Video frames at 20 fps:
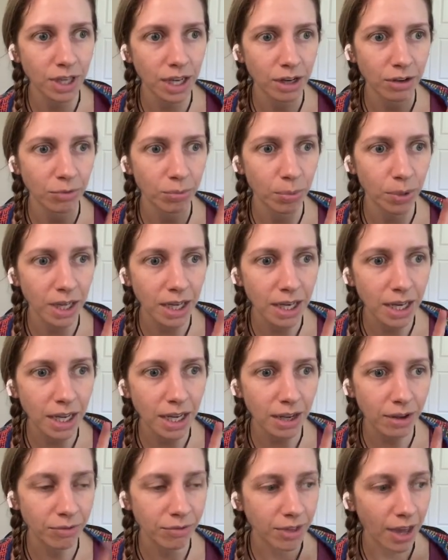day of
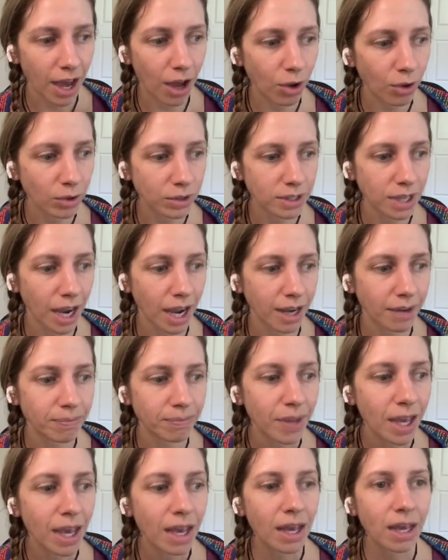bleeding, of that whole time,